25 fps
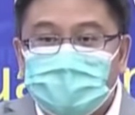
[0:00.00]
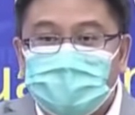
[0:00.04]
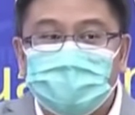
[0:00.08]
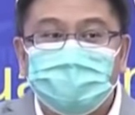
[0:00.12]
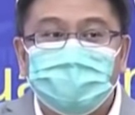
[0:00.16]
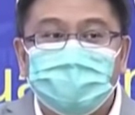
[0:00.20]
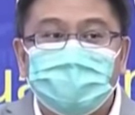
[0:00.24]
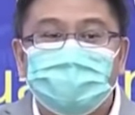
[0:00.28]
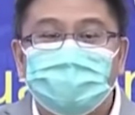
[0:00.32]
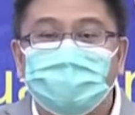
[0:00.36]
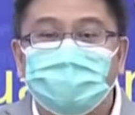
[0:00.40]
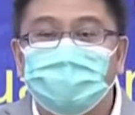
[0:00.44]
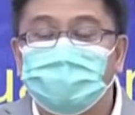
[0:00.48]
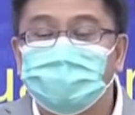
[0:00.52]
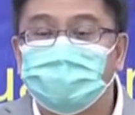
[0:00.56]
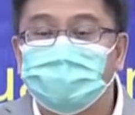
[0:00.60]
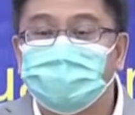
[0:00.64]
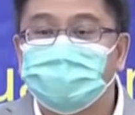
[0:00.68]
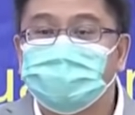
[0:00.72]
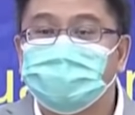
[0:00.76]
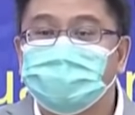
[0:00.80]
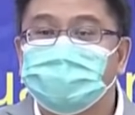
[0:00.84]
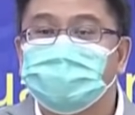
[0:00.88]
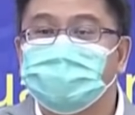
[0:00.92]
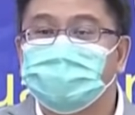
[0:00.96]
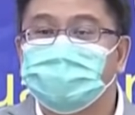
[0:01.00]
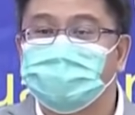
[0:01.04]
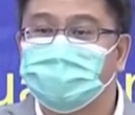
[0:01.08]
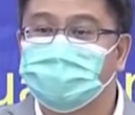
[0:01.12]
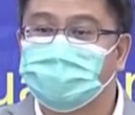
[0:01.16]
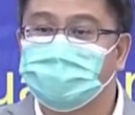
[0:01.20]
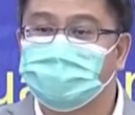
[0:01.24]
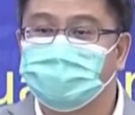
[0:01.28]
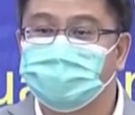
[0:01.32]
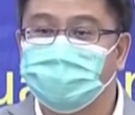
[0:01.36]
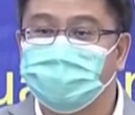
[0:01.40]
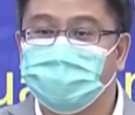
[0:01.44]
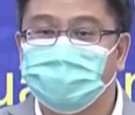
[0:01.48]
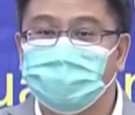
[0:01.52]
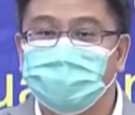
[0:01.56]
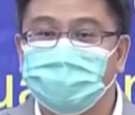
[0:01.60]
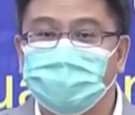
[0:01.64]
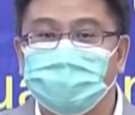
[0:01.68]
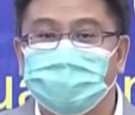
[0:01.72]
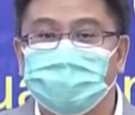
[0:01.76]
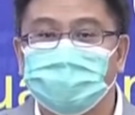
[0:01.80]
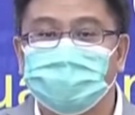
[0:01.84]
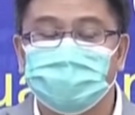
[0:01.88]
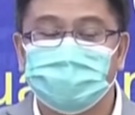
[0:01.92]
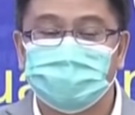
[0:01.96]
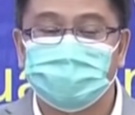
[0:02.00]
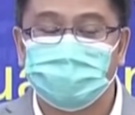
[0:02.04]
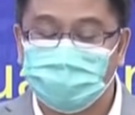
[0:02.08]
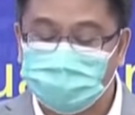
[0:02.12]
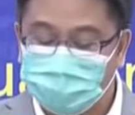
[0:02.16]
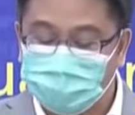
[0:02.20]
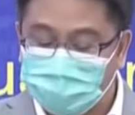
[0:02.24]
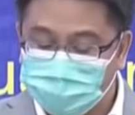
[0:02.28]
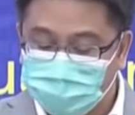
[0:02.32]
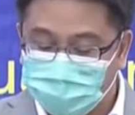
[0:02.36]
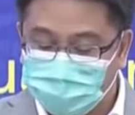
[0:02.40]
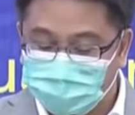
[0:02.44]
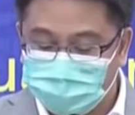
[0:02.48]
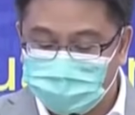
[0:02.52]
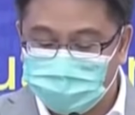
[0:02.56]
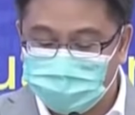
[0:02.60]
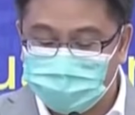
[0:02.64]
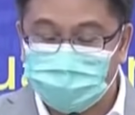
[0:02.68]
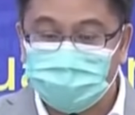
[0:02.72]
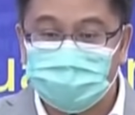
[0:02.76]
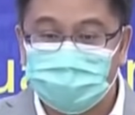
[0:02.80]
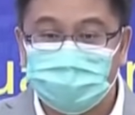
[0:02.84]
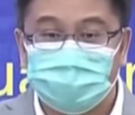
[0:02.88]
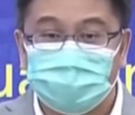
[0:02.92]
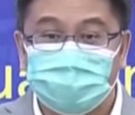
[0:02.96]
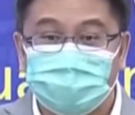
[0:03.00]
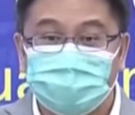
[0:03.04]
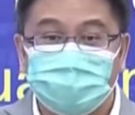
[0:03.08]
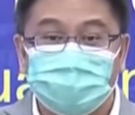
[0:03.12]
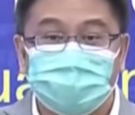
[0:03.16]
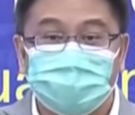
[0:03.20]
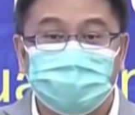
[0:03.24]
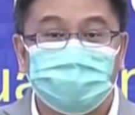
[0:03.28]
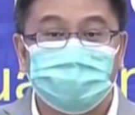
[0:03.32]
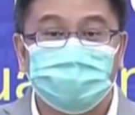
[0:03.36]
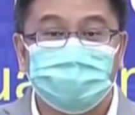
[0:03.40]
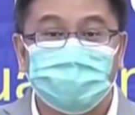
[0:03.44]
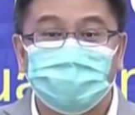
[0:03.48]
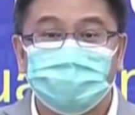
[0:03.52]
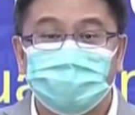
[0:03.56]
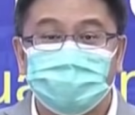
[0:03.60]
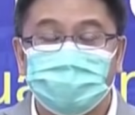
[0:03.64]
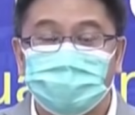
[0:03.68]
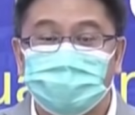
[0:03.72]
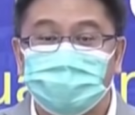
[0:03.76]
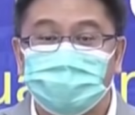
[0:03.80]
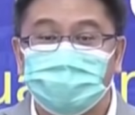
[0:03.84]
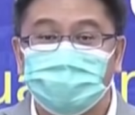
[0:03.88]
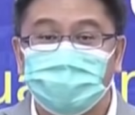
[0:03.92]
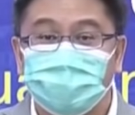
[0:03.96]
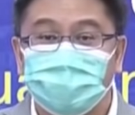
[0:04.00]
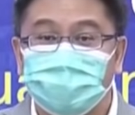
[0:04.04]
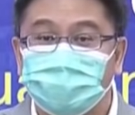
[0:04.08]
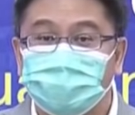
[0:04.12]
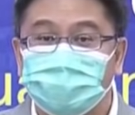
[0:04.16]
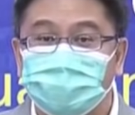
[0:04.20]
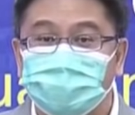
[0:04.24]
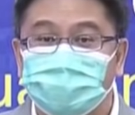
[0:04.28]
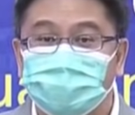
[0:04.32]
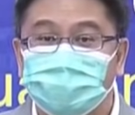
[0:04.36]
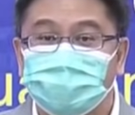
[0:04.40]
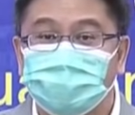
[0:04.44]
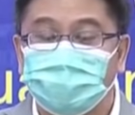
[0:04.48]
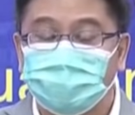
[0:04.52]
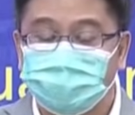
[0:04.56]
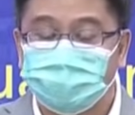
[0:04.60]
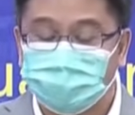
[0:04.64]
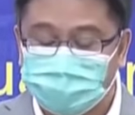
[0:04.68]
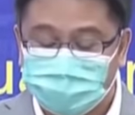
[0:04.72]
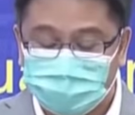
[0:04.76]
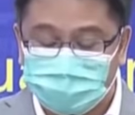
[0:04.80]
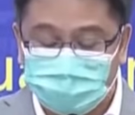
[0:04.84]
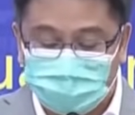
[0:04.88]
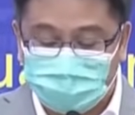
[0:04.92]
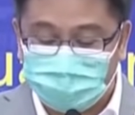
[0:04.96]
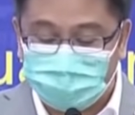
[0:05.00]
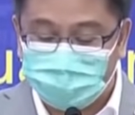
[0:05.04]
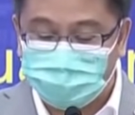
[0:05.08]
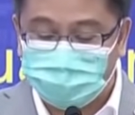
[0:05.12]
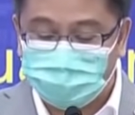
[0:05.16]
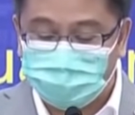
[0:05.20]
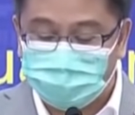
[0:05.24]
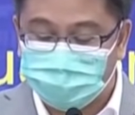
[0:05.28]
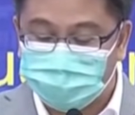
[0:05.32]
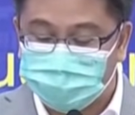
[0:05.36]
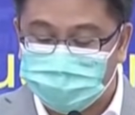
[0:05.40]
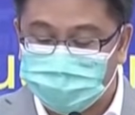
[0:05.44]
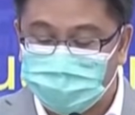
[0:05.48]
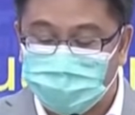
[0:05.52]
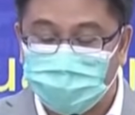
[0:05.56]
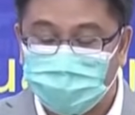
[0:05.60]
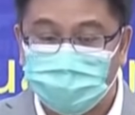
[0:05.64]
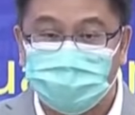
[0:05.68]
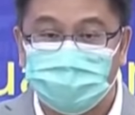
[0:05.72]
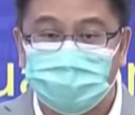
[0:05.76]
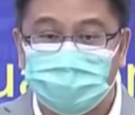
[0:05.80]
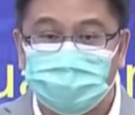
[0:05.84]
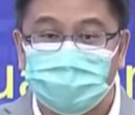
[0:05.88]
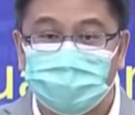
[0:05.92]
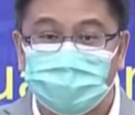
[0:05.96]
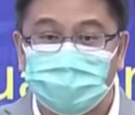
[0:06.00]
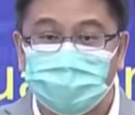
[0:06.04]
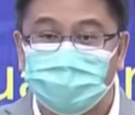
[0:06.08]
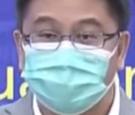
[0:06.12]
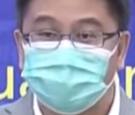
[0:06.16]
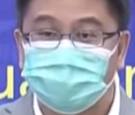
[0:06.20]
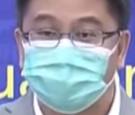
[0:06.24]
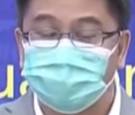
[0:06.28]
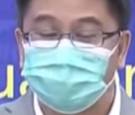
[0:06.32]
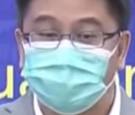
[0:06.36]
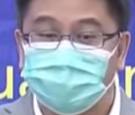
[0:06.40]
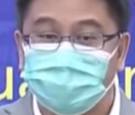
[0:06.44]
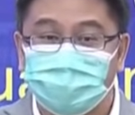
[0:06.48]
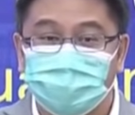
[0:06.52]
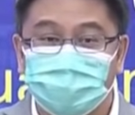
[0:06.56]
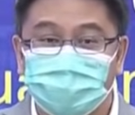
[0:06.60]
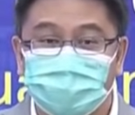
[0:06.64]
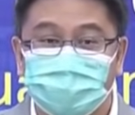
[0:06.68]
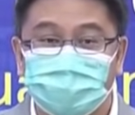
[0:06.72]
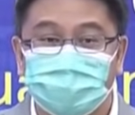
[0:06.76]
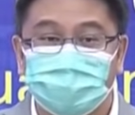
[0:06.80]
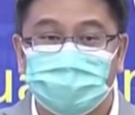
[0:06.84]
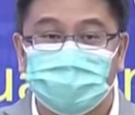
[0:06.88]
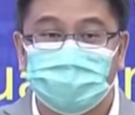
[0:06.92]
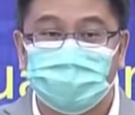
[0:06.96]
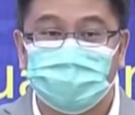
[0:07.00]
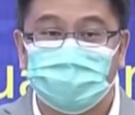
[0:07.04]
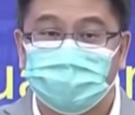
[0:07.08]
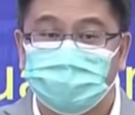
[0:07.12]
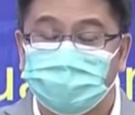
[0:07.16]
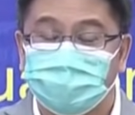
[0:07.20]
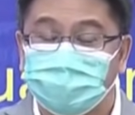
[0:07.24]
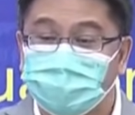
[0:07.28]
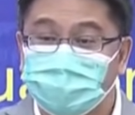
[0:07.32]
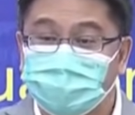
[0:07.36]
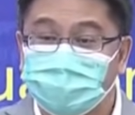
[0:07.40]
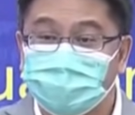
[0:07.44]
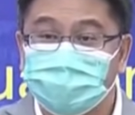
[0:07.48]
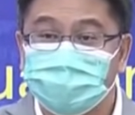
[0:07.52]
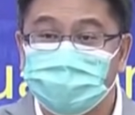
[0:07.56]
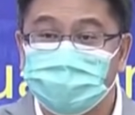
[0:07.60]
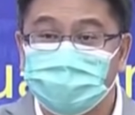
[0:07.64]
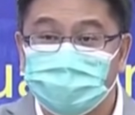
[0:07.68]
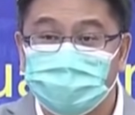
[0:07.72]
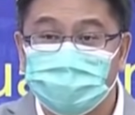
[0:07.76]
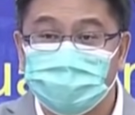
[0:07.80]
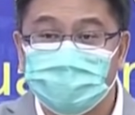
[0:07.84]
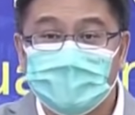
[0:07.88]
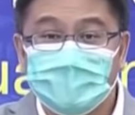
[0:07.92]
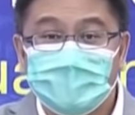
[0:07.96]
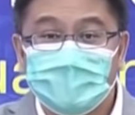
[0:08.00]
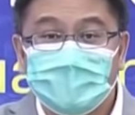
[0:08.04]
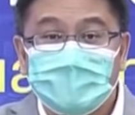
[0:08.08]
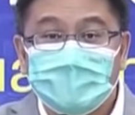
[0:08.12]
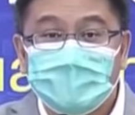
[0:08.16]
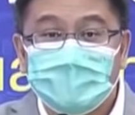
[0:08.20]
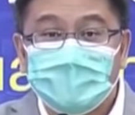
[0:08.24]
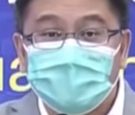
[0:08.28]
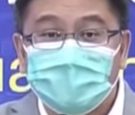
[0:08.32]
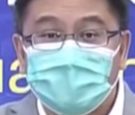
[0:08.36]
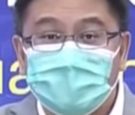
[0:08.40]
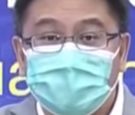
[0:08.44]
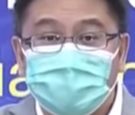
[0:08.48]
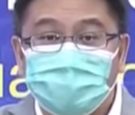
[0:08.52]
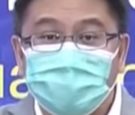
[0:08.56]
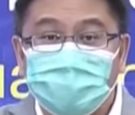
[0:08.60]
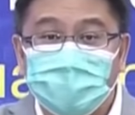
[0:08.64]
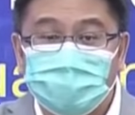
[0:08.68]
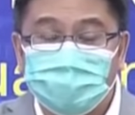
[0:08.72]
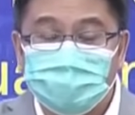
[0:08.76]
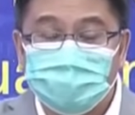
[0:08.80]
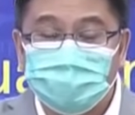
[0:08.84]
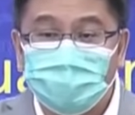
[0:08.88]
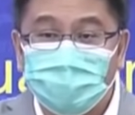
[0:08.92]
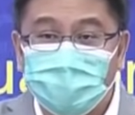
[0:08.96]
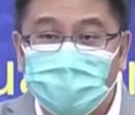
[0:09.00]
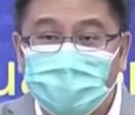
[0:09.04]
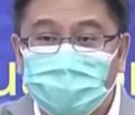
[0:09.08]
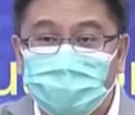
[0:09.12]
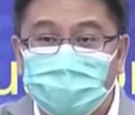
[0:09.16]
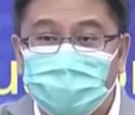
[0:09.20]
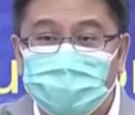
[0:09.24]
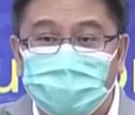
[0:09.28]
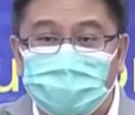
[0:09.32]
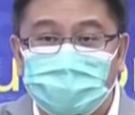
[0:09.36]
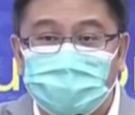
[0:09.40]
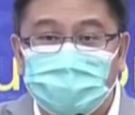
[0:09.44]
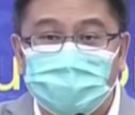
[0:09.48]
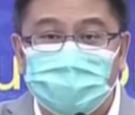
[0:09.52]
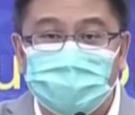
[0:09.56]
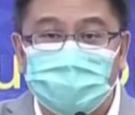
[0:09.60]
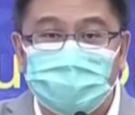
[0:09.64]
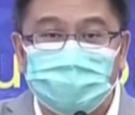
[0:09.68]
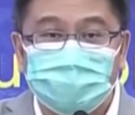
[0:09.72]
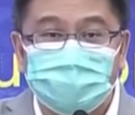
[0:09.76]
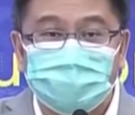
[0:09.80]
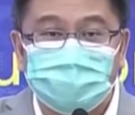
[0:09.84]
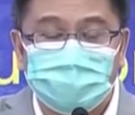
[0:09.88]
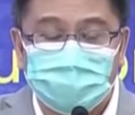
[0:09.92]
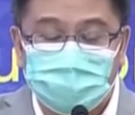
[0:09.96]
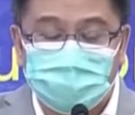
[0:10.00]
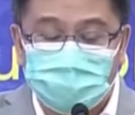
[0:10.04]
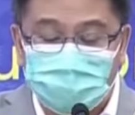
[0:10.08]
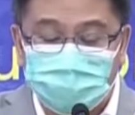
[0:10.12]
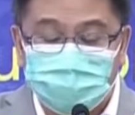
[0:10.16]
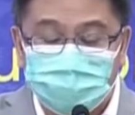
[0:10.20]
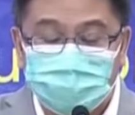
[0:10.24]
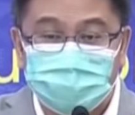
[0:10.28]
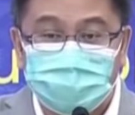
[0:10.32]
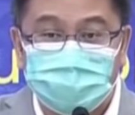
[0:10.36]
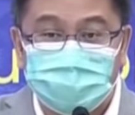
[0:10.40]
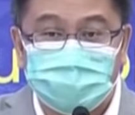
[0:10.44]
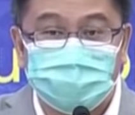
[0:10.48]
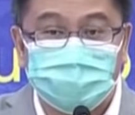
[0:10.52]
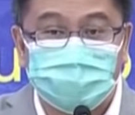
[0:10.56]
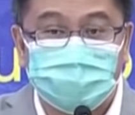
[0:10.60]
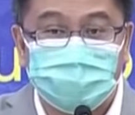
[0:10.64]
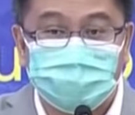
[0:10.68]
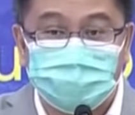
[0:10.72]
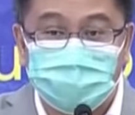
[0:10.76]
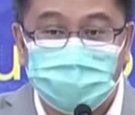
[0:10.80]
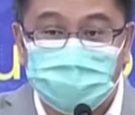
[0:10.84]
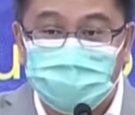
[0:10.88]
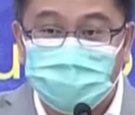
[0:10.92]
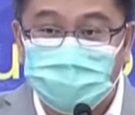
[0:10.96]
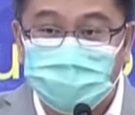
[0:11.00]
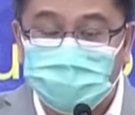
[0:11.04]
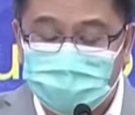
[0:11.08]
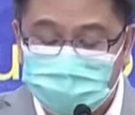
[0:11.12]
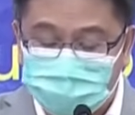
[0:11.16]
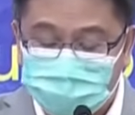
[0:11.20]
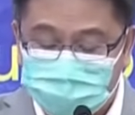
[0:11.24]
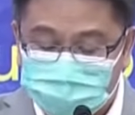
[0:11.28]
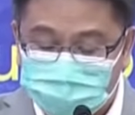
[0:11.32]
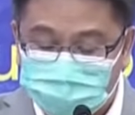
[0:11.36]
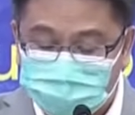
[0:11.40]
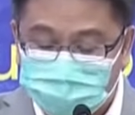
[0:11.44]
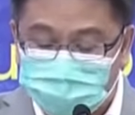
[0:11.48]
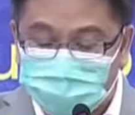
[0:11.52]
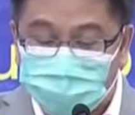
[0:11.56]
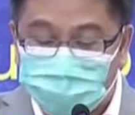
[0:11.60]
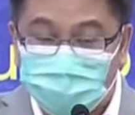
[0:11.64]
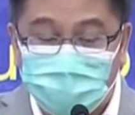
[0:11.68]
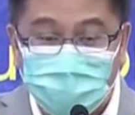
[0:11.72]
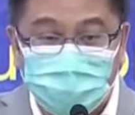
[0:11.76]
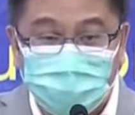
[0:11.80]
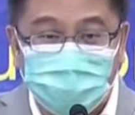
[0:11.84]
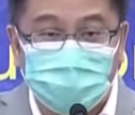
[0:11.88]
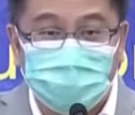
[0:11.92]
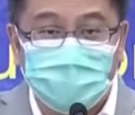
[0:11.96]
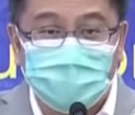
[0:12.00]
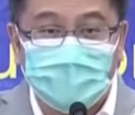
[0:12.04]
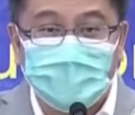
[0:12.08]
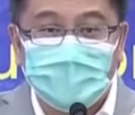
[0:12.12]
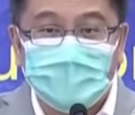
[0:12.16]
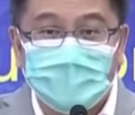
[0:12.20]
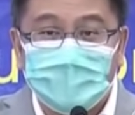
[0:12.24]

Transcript: COVID, of course, is very dynamic. The information changes all the time. There is always new information for us to keep up with, keep up to speed with.